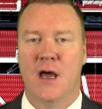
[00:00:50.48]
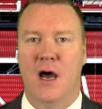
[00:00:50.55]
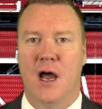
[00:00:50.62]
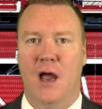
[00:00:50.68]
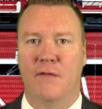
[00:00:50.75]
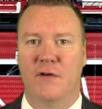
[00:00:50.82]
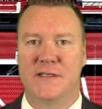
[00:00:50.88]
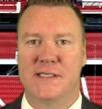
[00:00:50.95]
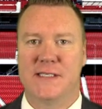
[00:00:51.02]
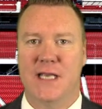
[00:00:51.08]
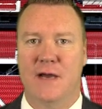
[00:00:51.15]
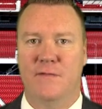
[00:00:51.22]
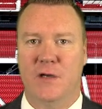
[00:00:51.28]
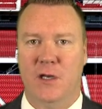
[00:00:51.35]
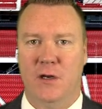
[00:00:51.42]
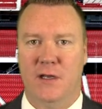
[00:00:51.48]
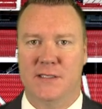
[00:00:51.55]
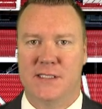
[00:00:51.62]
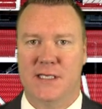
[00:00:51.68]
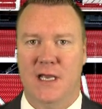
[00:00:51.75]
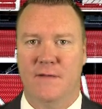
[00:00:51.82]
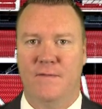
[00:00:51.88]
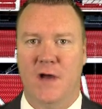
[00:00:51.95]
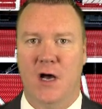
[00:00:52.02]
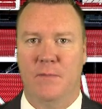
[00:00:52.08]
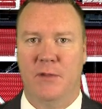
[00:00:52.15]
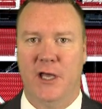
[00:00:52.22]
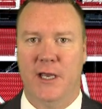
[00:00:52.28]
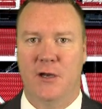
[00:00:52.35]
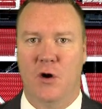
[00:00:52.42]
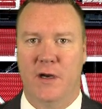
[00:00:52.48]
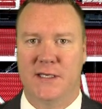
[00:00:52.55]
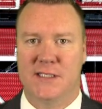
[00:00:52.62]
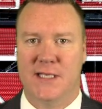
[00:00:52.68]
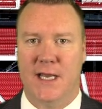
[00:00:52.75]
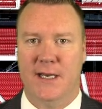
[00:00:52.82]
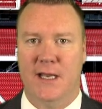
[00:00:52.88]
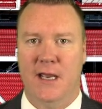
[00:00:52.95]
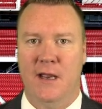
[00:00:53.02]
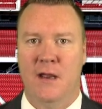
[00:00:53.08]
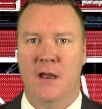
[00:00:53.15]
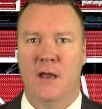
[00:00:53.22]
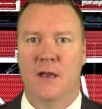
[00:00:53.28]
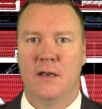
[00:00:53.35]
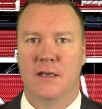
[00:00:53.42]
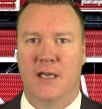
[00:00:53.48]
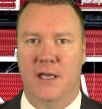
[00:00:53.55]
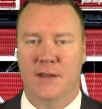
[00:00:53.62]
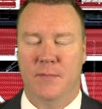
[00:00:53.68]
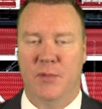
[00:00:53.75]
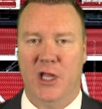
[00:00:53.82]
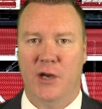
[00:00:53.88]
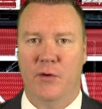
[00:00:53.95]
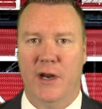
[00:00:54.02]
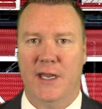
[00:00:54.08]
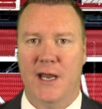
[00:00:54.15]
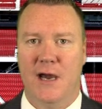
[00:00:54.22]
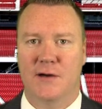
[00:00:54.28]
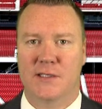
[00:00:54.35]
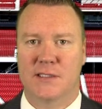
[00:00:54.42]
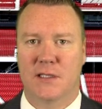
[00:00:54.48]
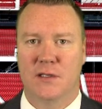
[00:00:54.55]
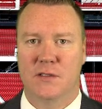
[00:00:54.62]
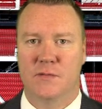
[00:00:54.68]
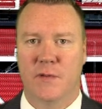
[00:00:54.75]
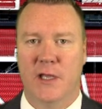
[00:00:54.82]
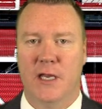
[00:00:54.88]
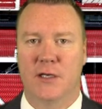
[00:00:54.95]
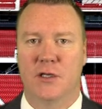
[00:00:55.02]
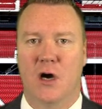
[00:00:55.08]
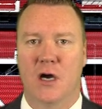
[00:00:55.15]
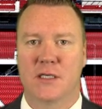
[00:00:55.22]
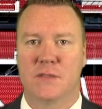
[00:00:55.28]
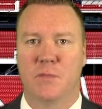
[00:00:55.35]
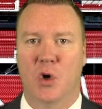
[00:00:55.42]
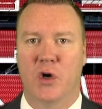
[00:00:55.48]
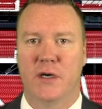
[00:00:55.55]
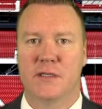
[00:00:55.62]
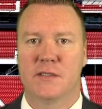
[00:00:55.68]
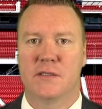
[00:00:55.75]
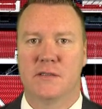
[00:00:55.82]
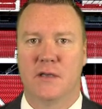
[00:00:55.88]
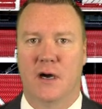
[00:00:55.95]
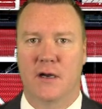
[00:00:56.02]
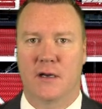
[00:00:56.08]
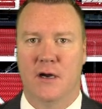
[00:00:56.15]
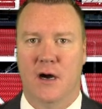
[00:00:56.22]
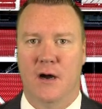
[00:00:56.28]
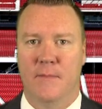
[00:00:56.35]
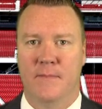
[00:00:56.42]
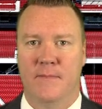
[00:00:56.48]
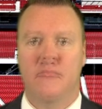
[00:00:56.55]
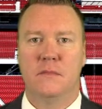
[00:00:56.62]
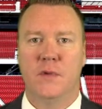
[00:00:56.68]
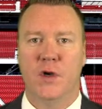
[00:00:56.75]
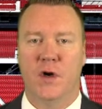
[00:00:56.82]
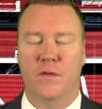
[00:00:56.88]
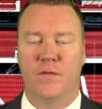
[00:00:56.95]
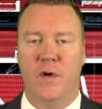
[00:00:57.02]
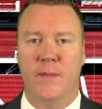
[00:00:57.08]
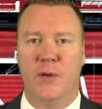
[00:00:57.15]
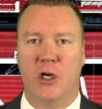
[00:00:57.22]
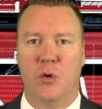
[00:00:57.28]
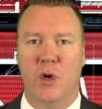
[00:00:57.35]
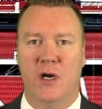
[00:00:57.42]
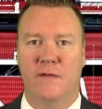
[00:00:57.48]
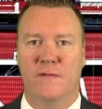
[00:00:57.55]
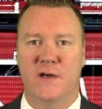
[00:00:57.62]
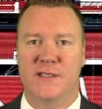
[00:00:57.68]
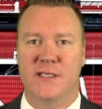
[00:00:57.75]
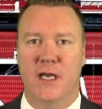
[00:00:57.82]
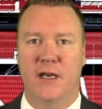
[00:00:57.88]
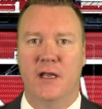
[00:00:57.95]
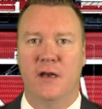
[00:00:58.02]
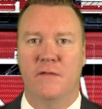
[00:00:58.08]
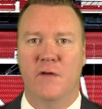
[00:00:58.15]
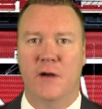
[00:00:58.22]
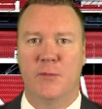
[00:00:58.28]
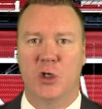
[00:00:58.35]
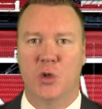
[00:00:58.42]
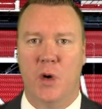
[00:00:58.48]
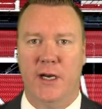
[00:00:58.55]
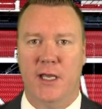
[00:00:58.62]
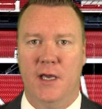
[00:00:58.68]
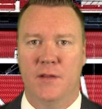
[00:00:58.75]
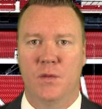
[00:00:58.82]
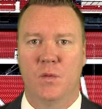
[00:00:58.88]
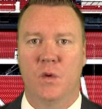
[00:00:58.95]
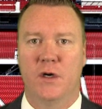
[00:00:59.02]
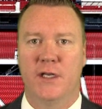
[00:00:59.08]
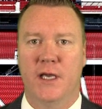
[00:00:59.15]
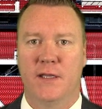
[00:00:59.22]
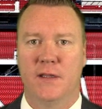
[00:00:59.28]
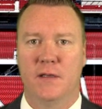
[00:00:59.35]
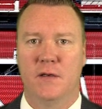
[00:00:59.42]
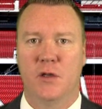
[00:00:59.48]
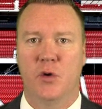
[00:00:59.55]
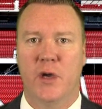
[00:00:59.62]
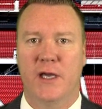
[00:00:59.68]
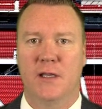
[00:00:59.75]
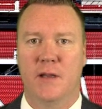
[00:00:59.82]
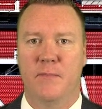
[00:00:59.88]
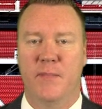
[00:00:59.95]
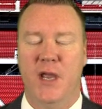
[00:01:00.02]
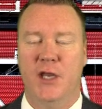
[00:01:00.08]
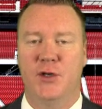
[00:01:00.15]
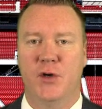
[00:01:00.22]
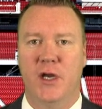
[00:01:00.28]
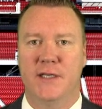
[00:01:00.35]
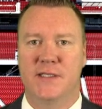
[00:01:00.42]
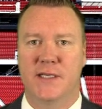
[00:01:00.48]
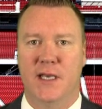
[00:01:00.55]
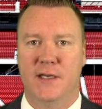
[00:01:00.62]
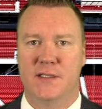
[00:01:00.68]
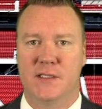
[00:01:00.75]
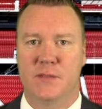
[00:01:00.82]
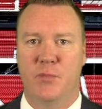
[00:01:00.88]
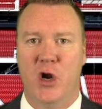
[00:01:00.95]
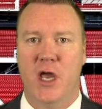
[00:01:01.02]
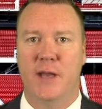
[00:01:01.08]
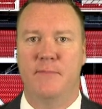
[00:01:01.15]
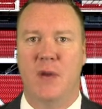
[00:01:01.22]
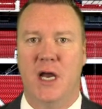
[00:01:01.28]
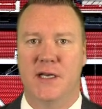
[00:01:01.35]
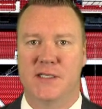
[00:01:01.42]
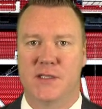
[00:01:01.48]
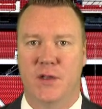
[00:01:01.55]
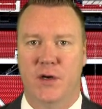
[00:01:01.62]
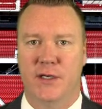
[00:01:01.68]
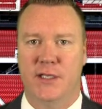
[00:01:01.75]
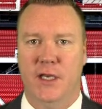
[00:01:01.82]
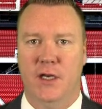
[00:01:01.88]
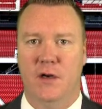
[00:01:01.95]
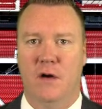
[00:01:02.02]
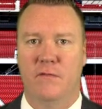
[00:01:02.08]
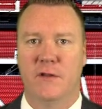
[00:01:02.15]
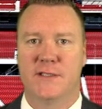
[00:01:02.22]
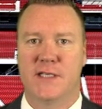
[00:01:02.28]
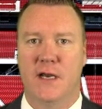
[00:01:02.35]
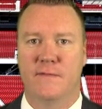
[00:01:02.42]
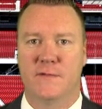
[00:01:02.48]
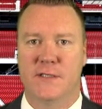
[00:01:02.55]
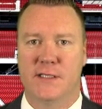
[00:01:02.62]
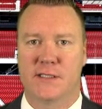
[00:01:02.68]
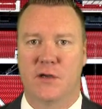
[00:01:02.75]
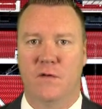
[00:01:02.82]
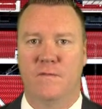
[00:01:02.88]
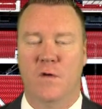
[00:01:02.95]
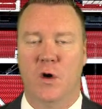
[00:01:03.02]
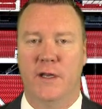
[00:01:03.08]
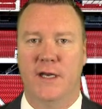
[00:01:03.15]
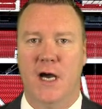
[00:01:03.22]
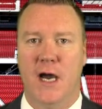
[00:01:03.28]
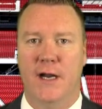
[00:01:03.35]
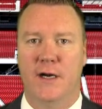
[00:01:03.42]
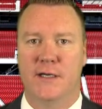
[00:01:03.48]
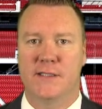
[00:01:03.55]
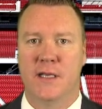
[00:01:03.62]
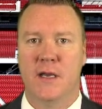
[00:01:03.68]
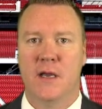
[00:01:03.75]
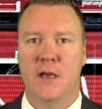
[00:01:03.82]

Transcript: I have a 7-unit CFL play going Sunday. Get the play right now exclusively at DocSports.com. You're a free pick winner for Sunday, November 20th. We're taking the New England Patriots against the spread, minus 13 over the San Francisco 49ers.